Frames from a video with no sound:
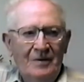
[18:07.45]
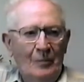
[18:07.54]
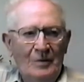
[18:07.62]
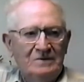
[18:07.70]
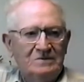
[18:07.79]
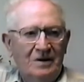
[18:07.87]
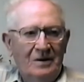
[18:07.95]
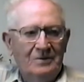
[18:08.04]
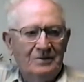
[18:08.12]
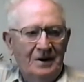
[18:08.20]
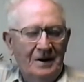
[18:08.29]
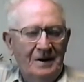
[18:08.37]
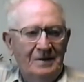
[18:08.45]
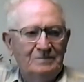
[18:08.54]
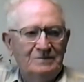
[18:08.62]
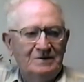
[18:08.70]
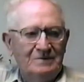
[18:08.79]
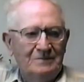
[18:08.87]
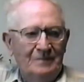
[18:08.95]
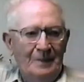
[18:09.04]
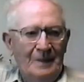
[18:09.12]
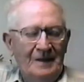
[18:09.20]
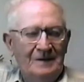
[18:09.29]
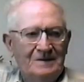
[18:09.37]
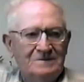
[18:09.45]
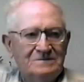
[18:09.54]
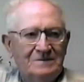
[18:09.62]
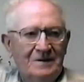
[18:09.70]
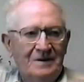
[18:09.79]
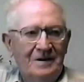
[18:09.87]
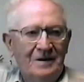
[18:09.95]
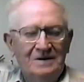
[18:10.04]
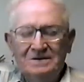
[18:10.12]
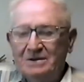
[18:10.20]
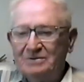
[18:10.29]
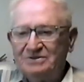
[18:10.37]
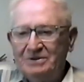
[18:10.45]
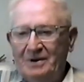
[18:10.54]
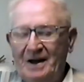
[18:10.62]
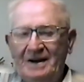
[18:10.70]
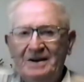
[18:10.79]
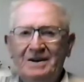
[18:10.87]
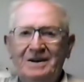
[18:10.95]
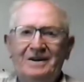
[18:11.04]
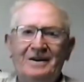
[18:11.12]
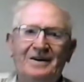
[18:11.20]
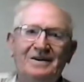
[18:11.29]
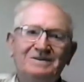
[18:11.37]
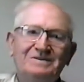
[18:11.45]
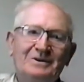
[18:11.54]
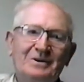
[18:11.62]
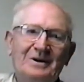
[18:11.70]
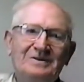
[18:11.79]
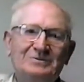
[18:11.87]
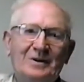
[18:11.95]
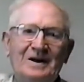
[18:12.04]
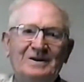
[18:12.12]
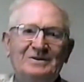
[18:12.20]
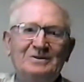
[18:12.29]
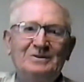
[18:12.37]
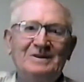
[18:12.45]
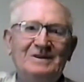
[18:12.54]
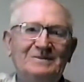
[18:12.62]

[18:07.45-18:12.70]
Been a long time, but I'm still hanging in there. Trying to, anyway.